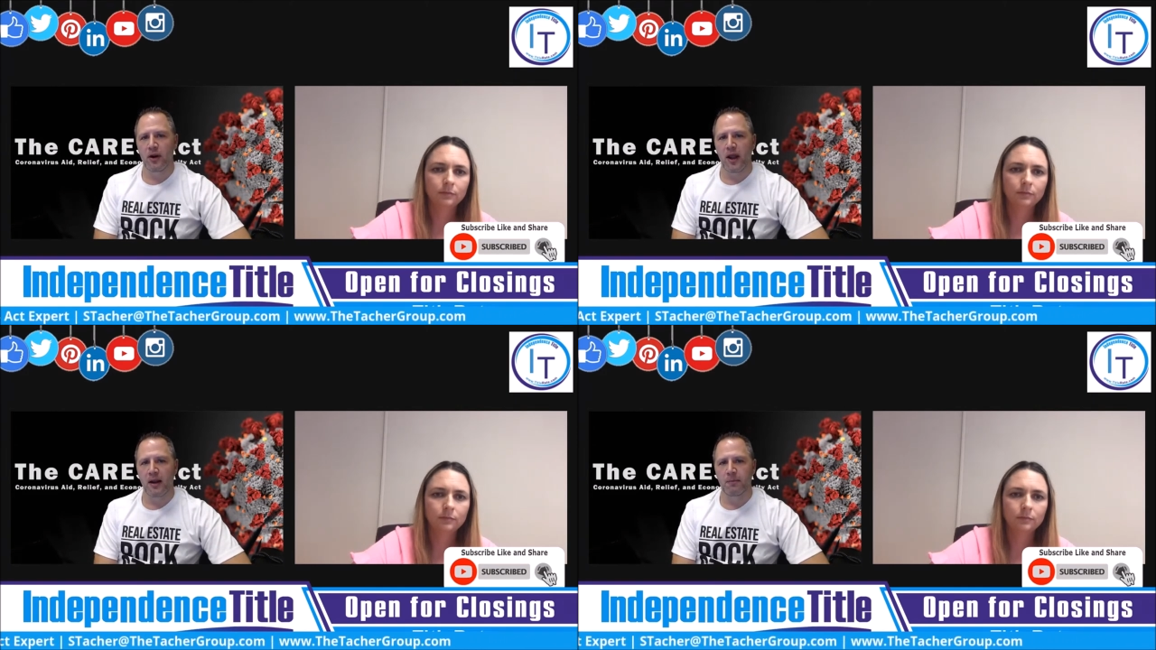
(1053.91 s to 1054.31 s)

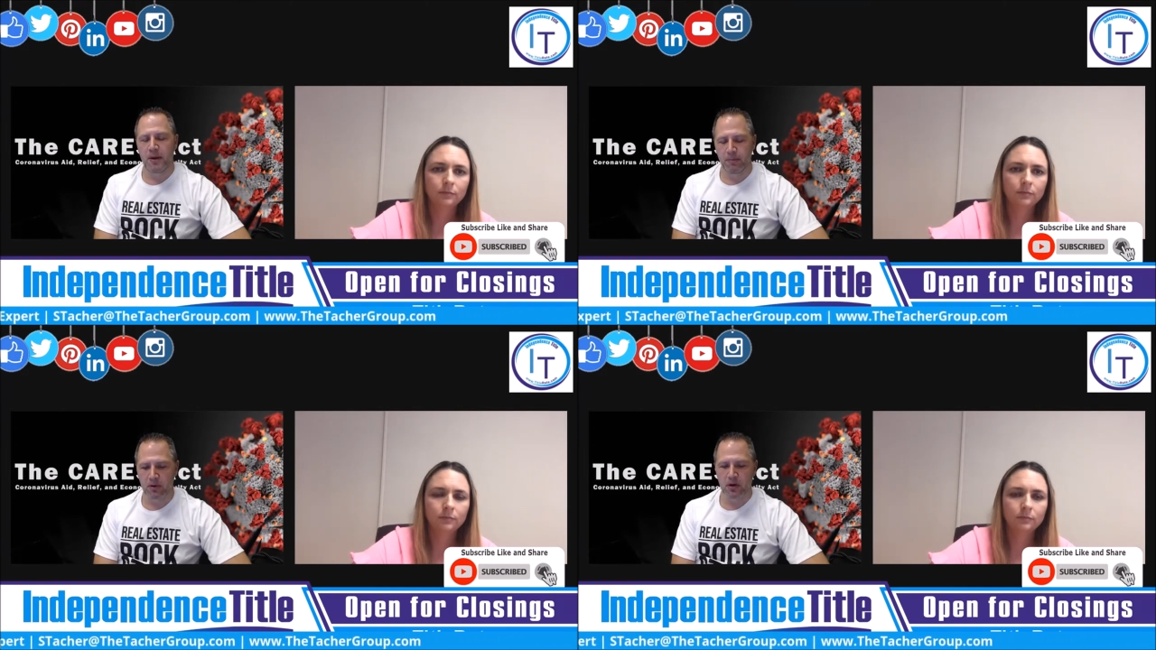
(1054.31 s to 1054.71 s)
Speaker 1: and
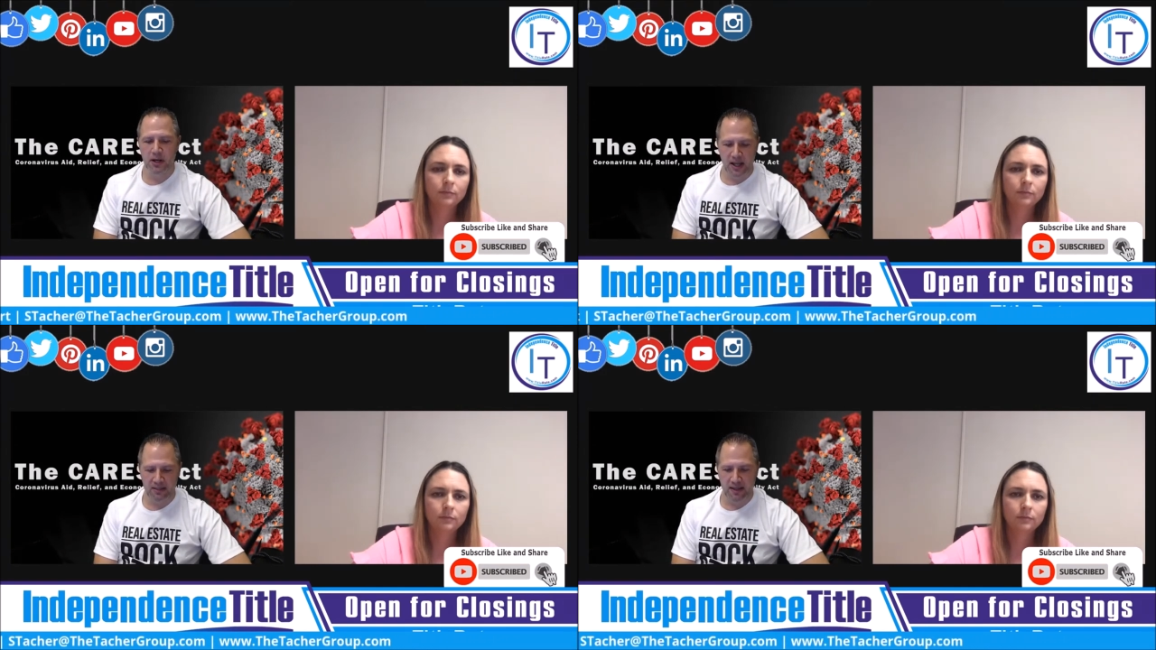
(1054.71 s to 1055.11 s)
people are going
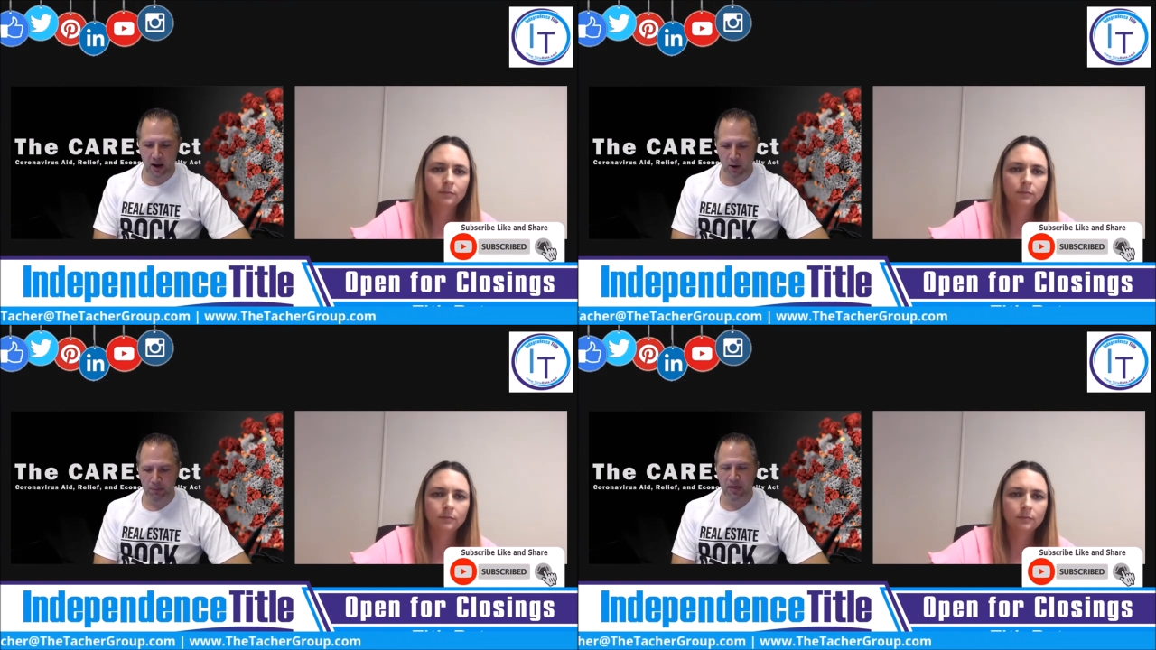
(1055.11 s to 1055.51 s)
to get the
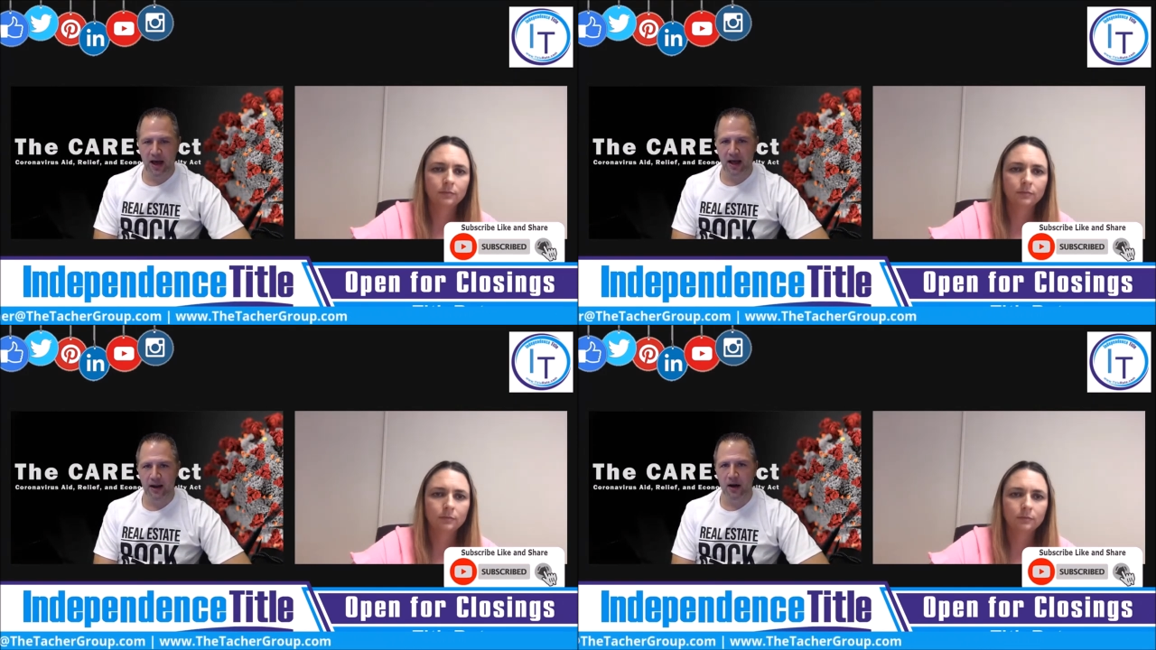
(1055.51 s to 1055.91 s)
help
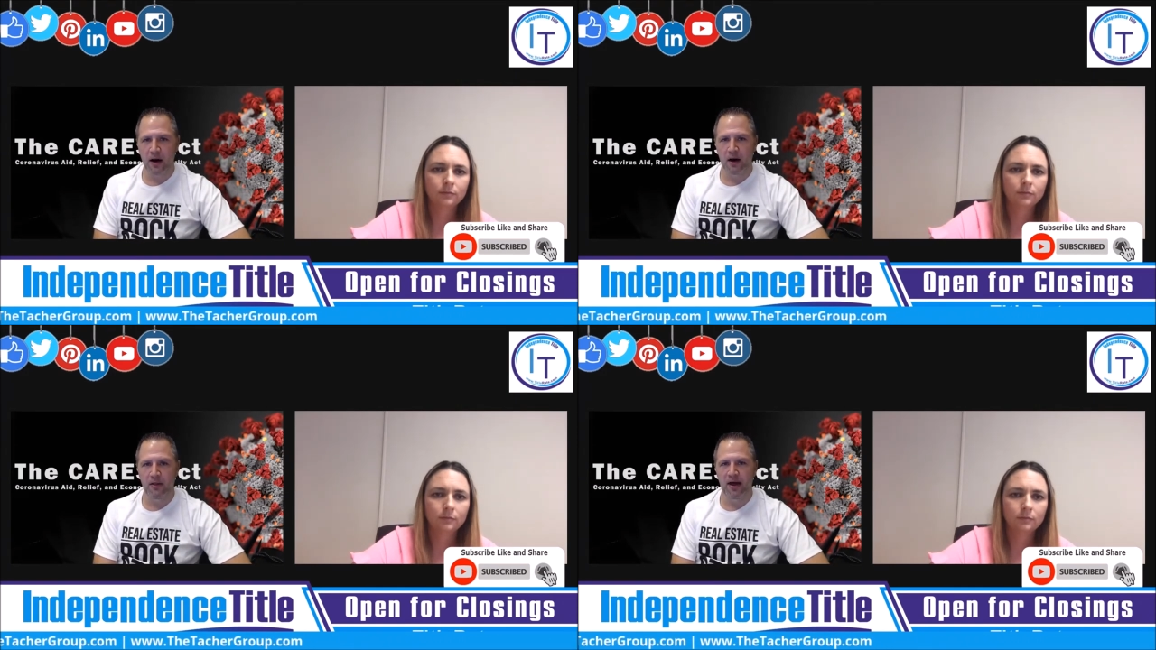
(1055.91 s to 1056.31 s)
that
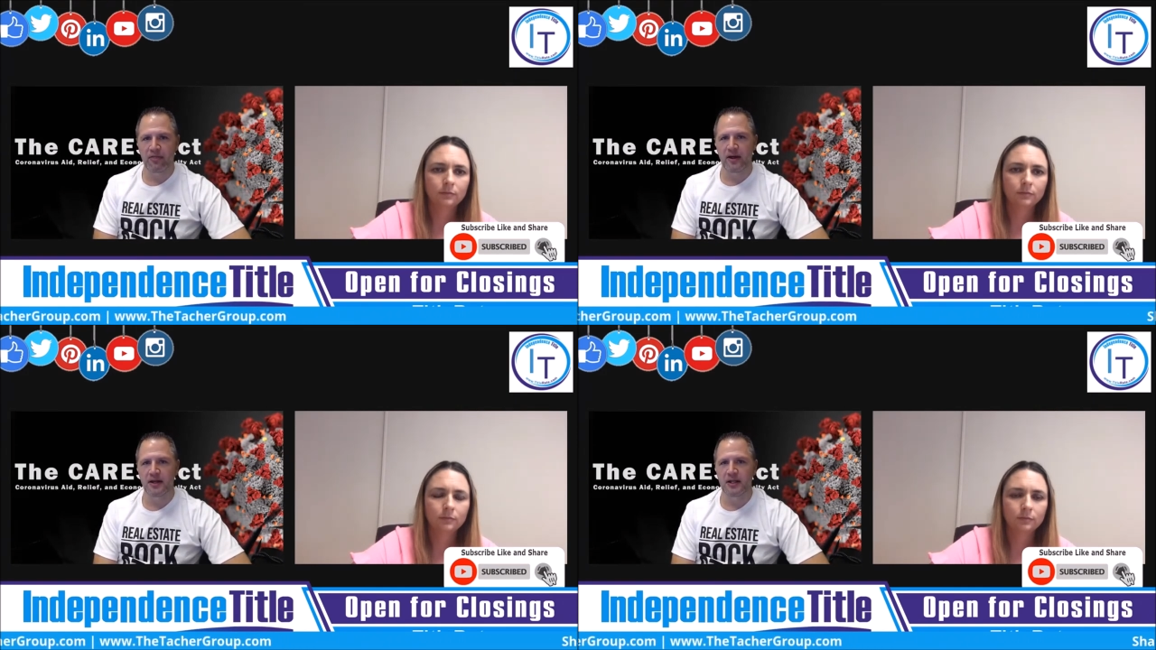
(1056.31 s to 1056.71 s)

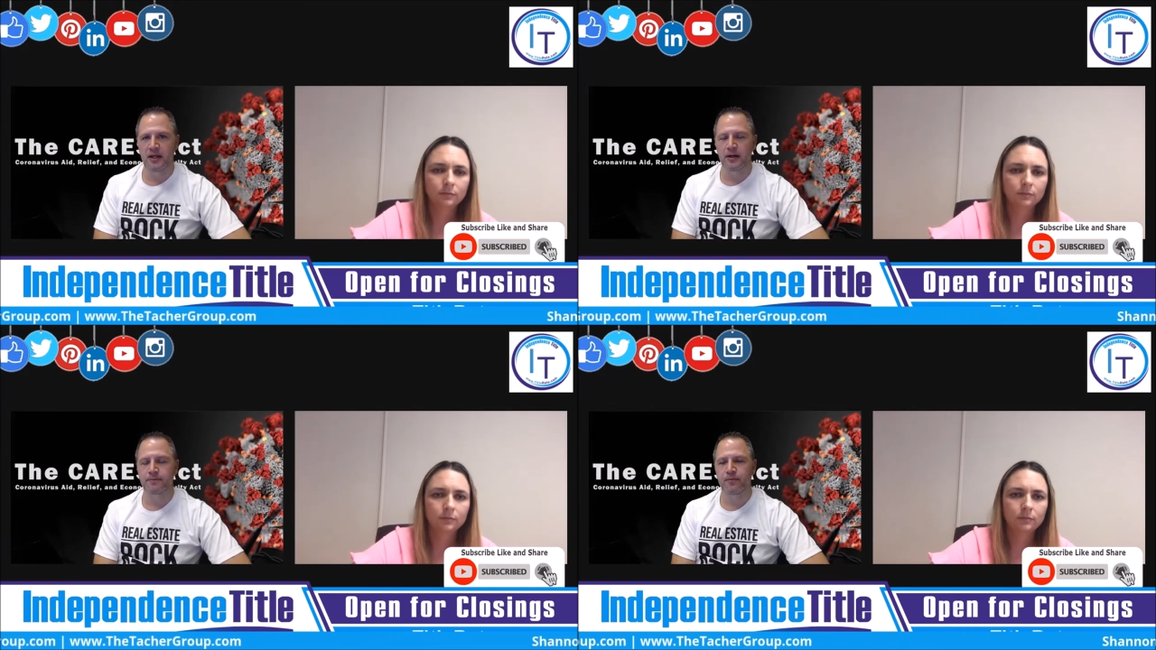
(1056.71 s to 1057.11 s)
they
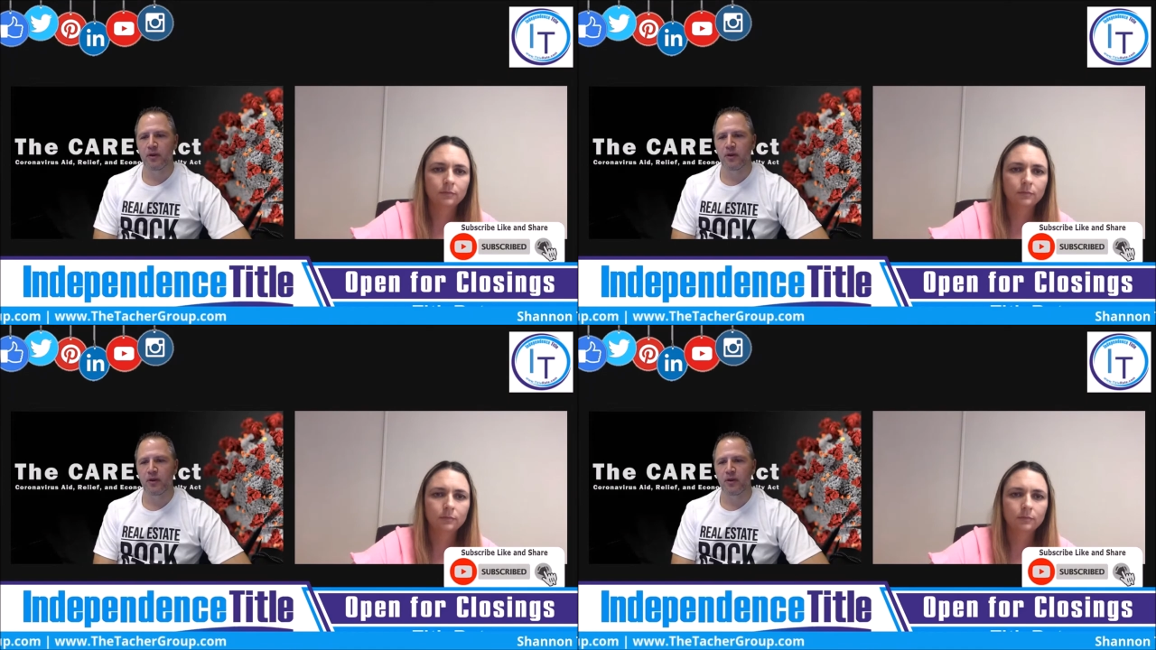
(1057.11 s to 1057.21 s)
need.